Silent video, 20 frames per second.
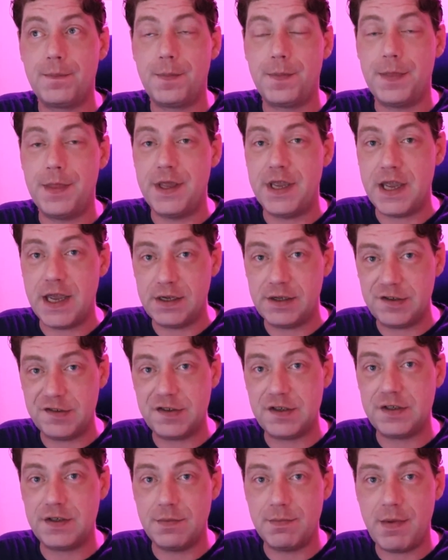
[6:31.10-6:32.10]
The
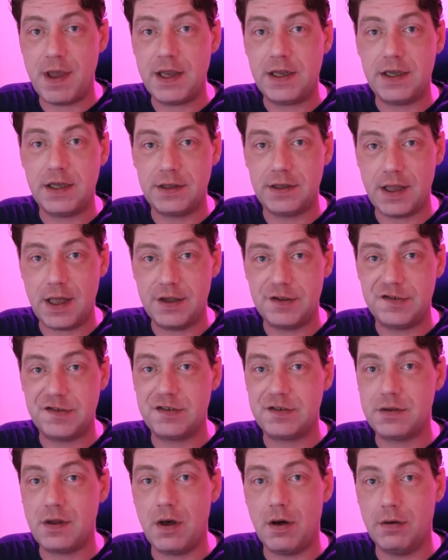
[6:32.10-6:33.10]
answer to making that
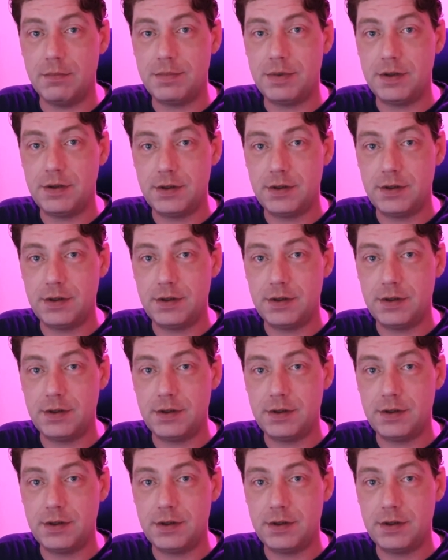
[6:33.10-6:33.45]
stop